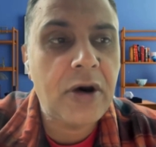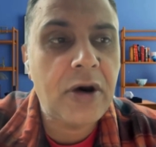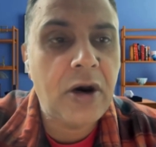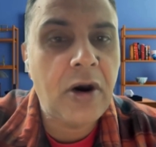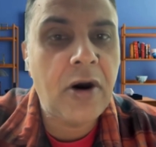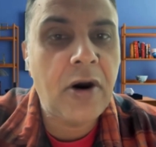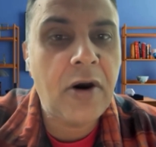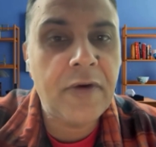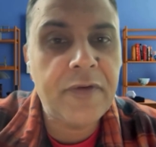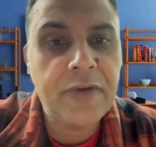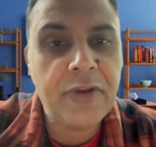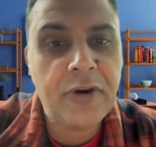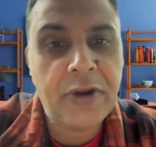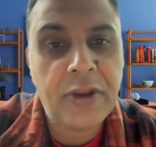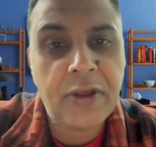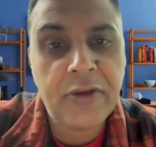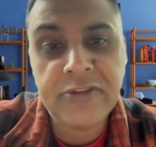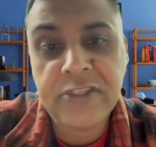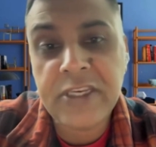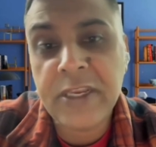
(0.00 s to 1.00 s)
of your
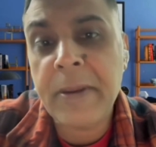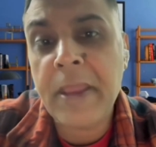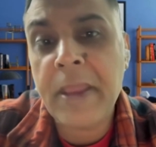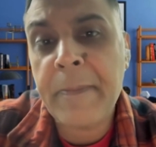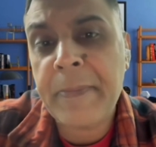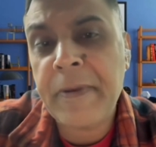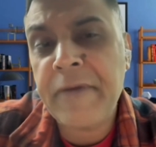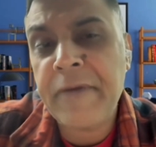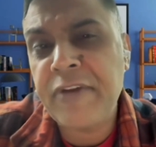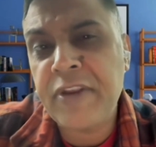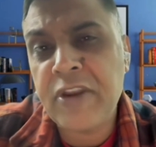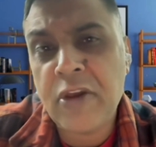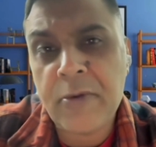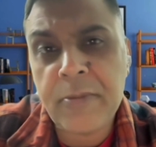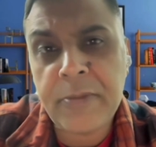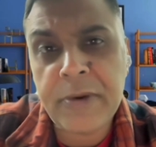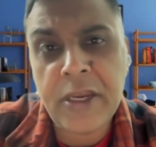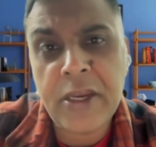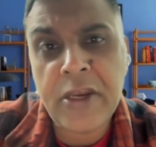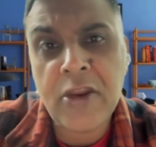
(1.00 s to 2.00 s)
downstream
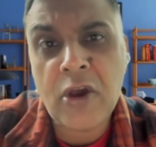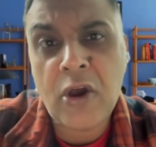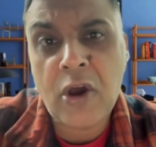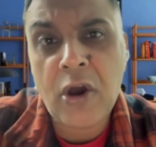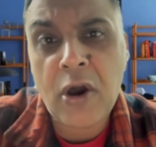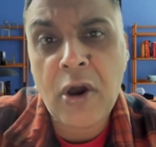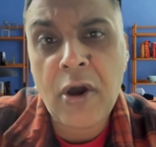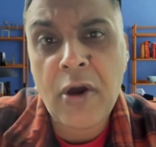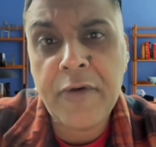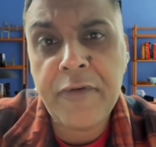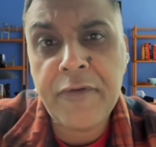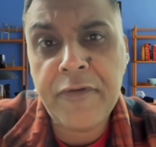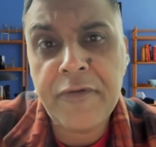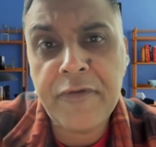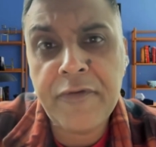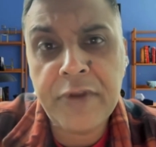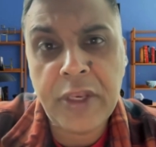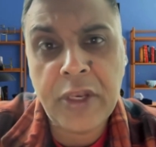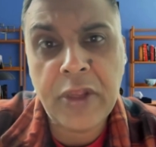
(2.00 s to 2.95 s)
epiphenomenon of